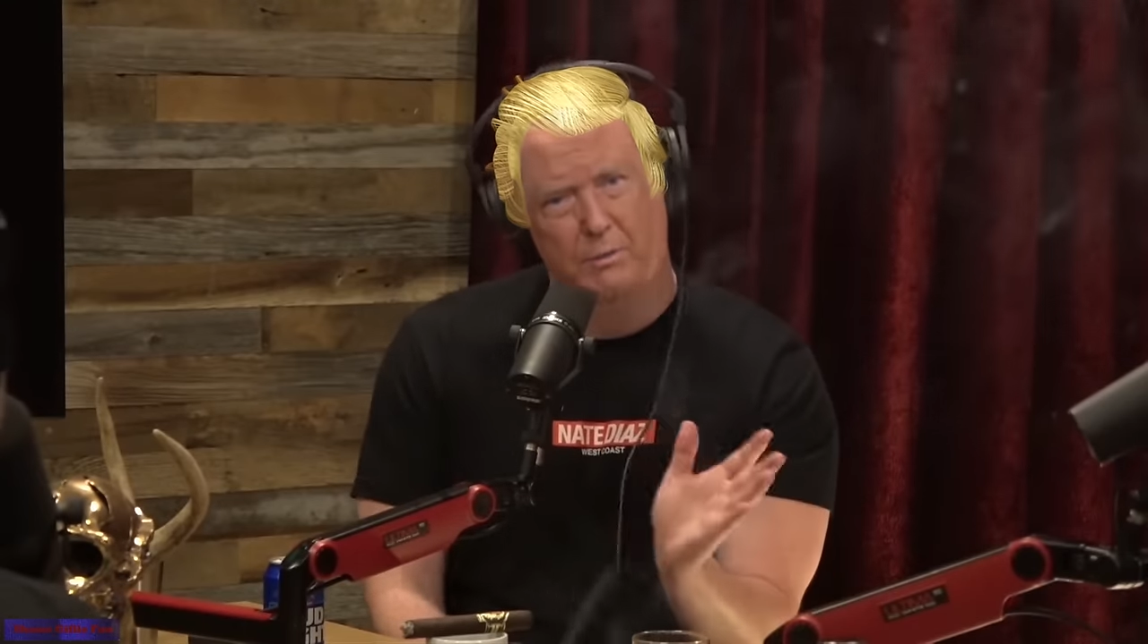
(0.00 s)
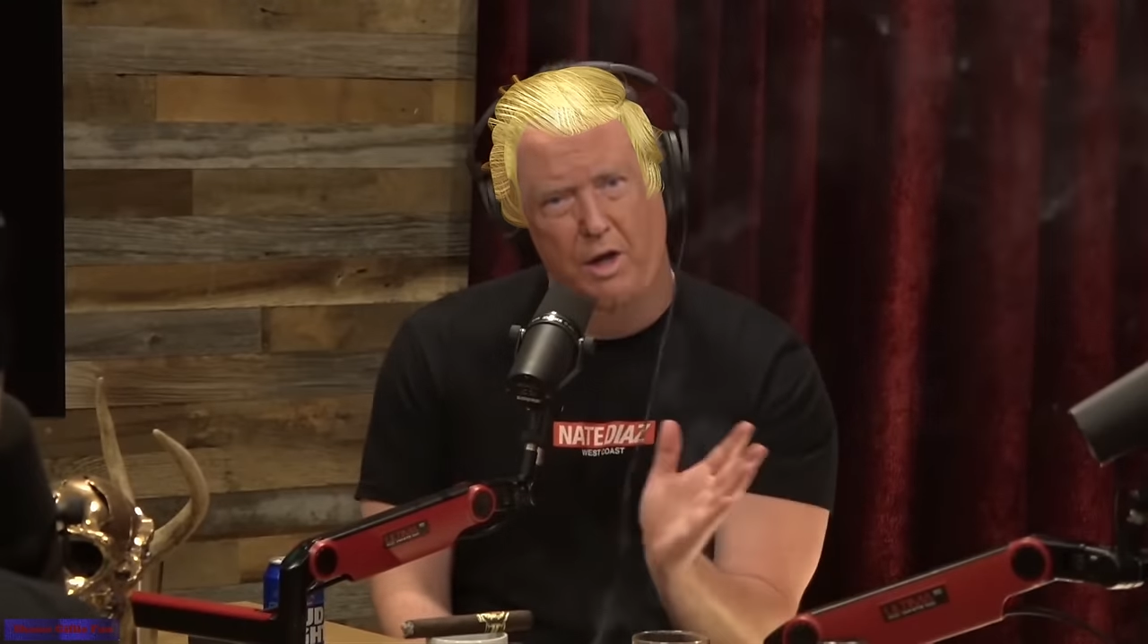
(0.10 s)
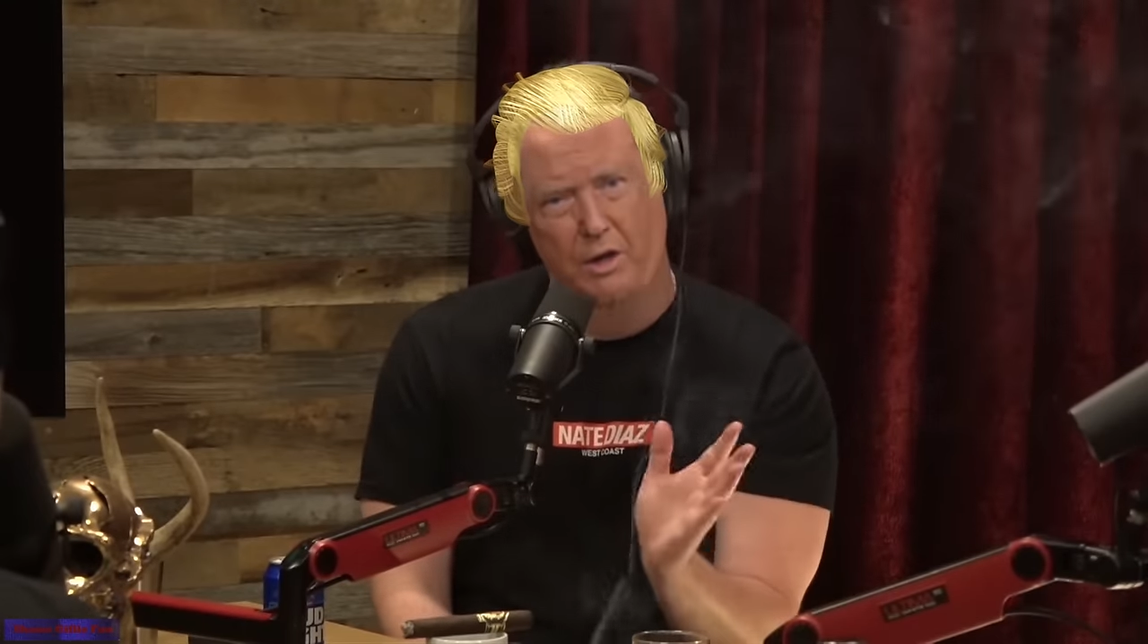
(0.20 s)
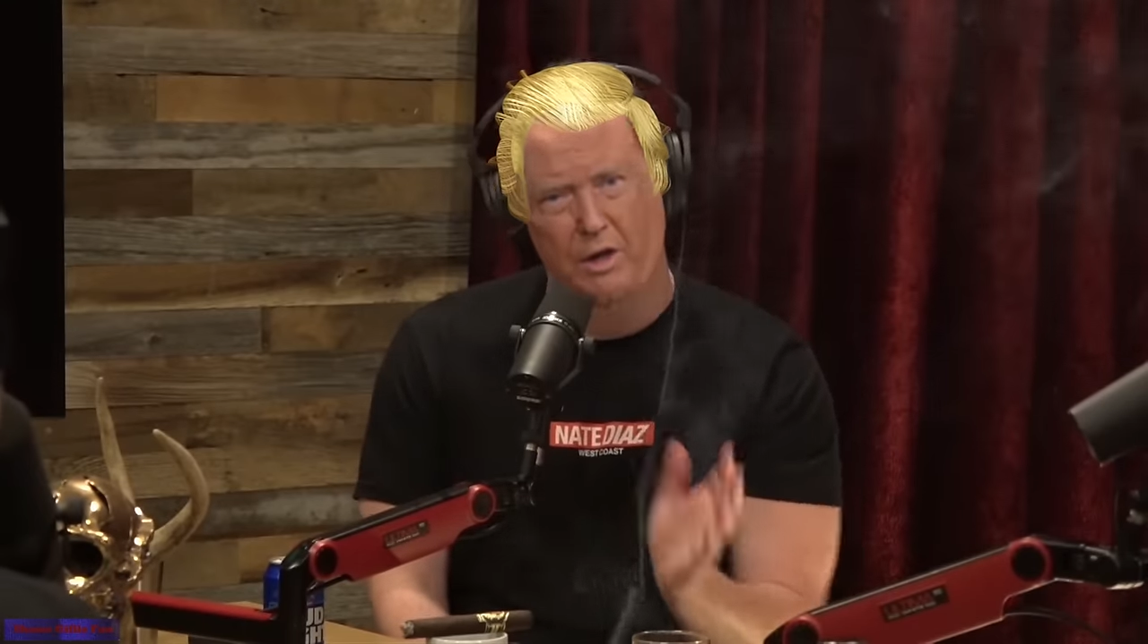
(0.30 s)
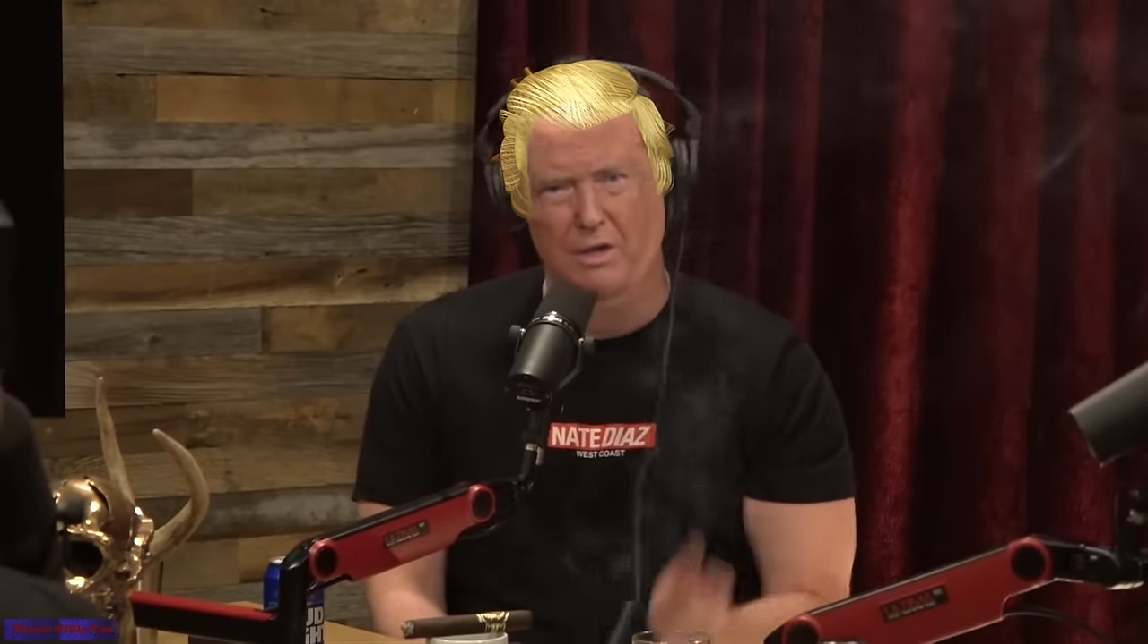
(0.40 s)

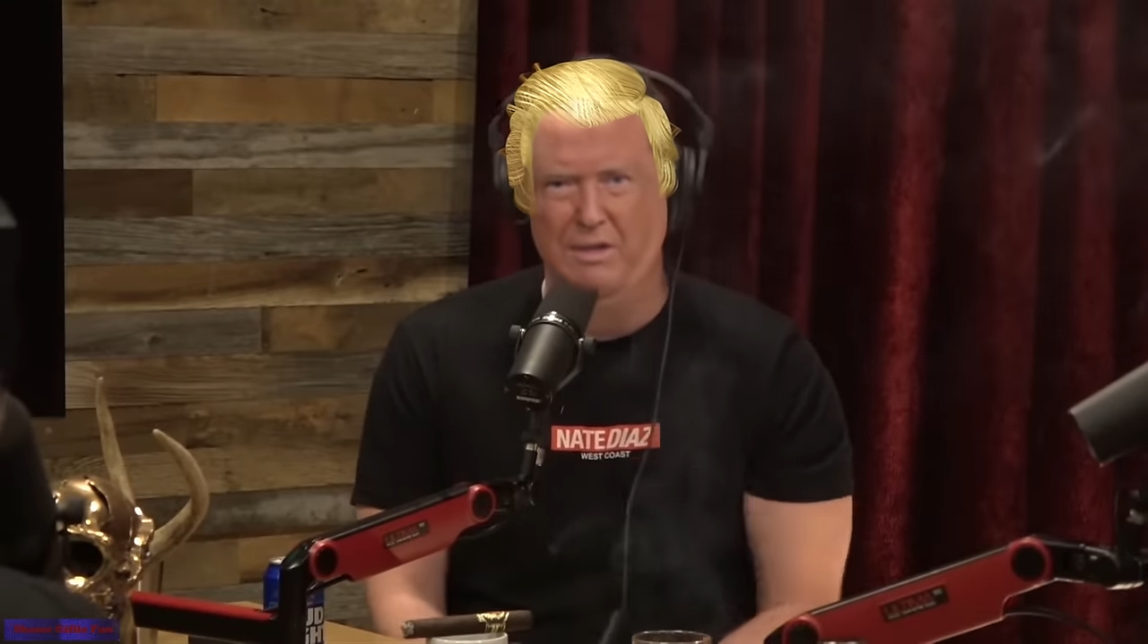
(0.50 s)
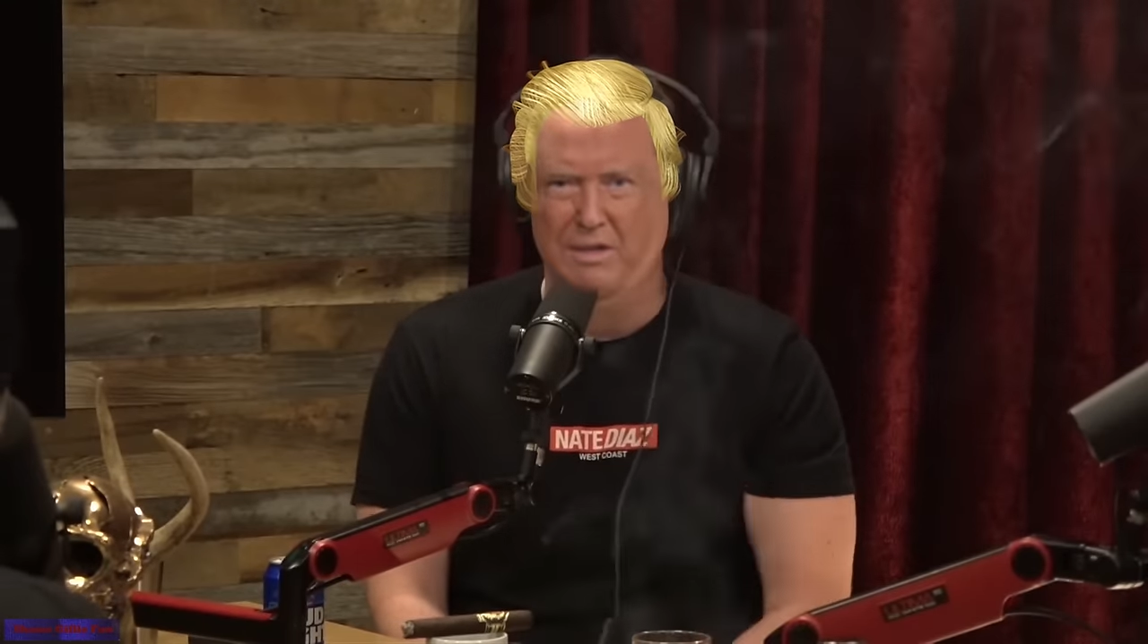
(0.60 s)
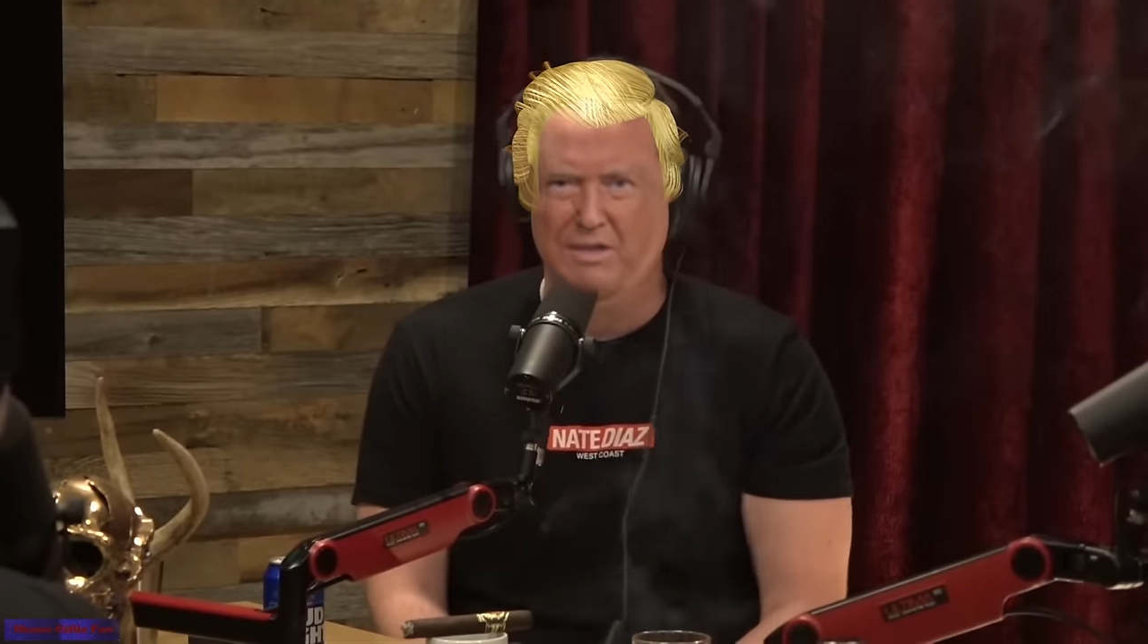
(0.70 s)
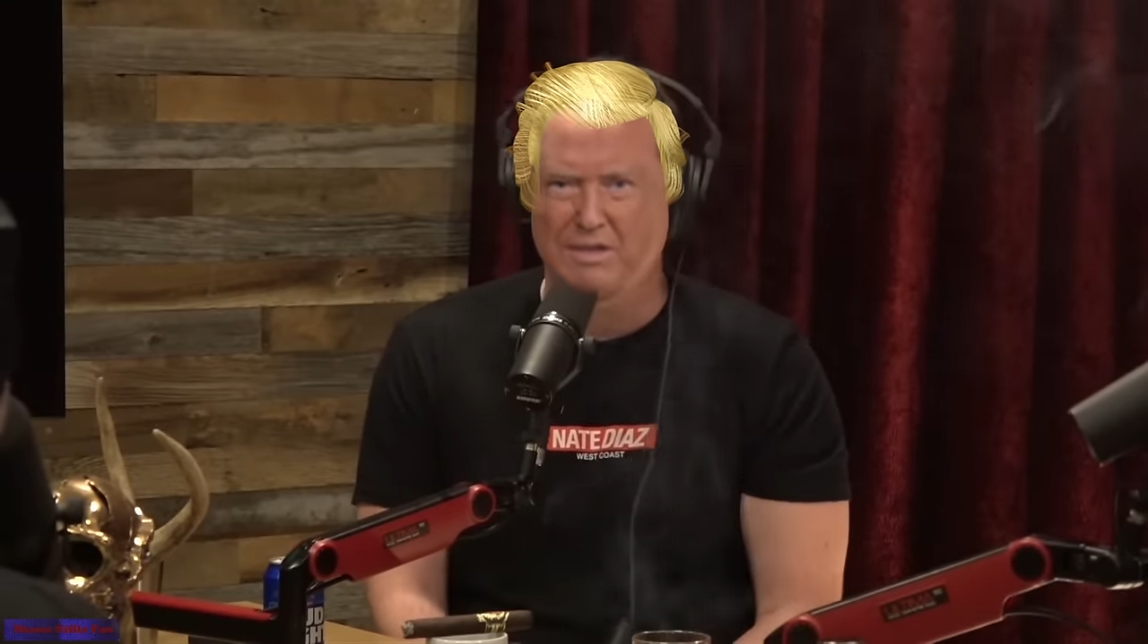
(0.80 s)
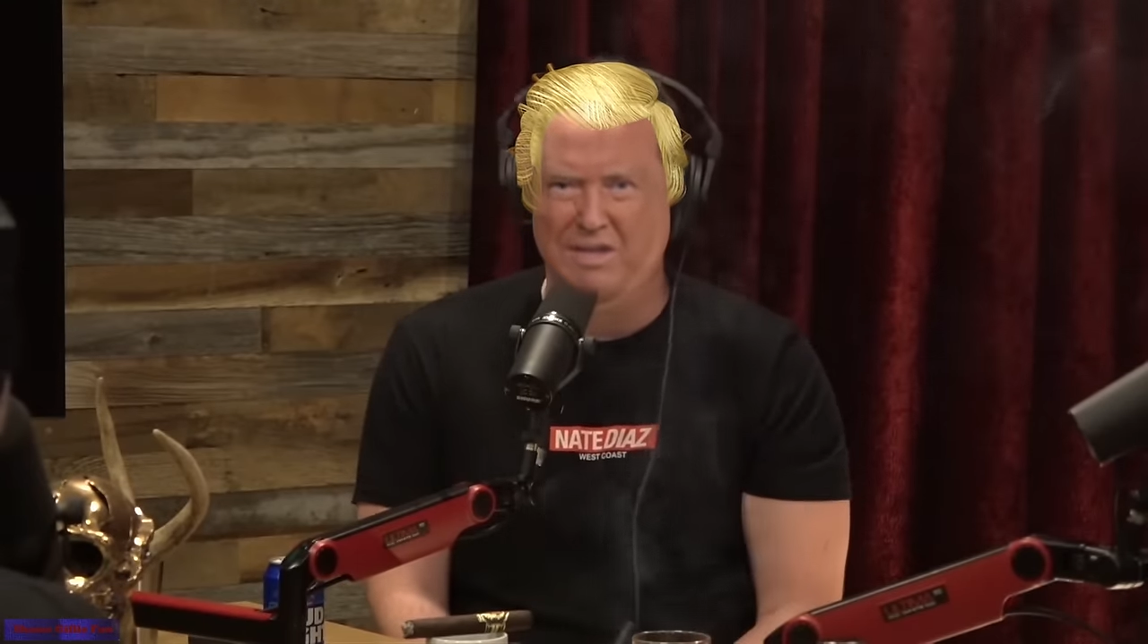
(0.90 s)
find
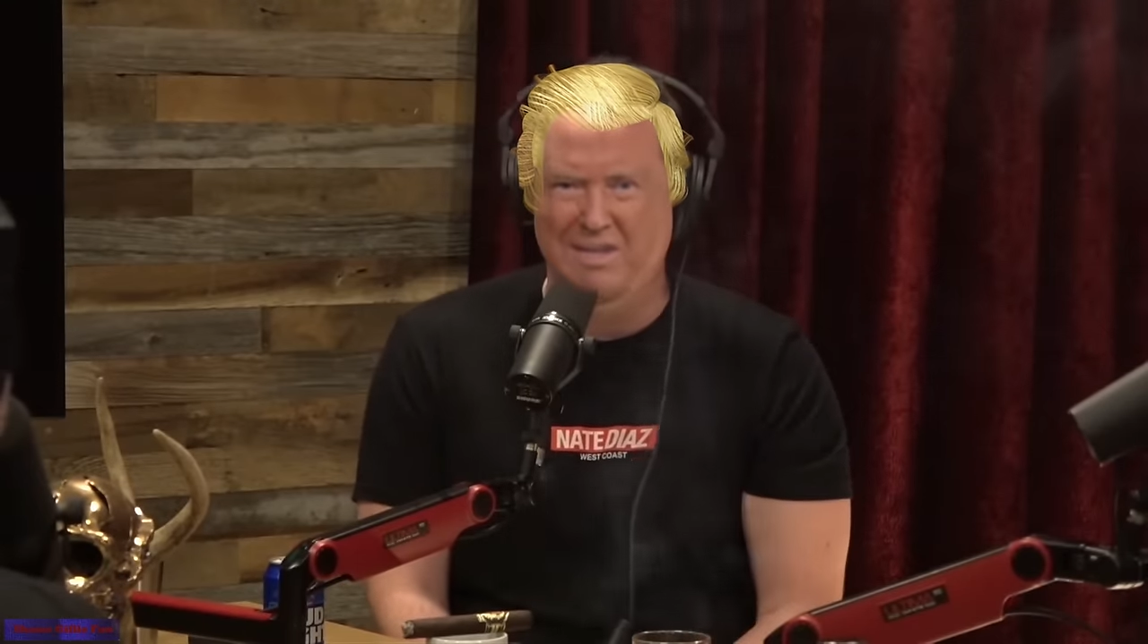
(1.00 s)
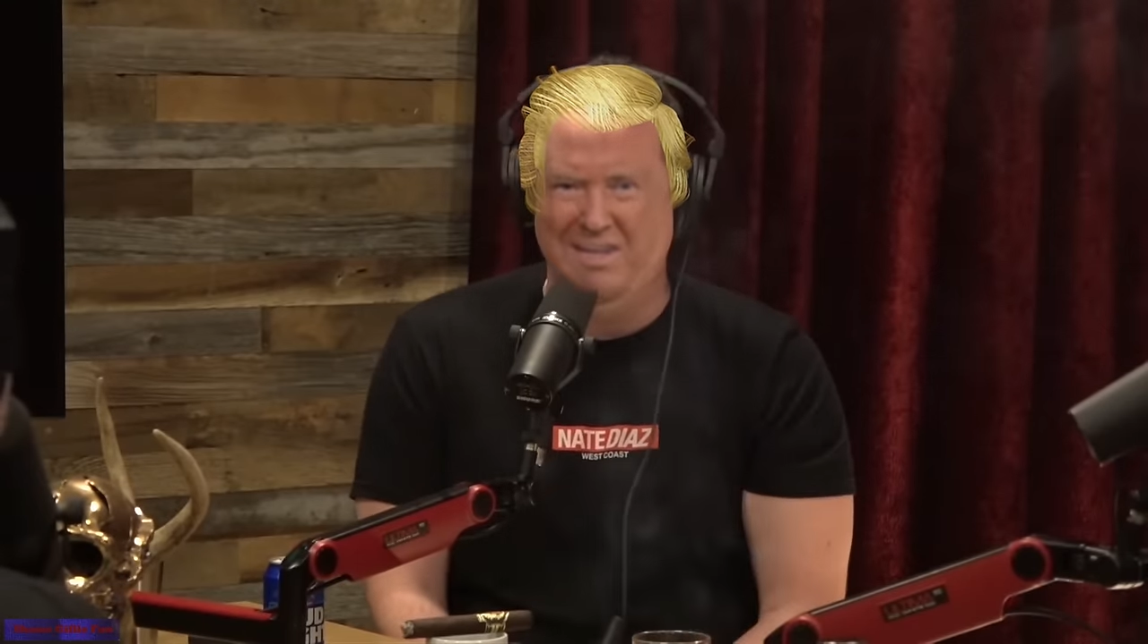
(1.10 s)
anything.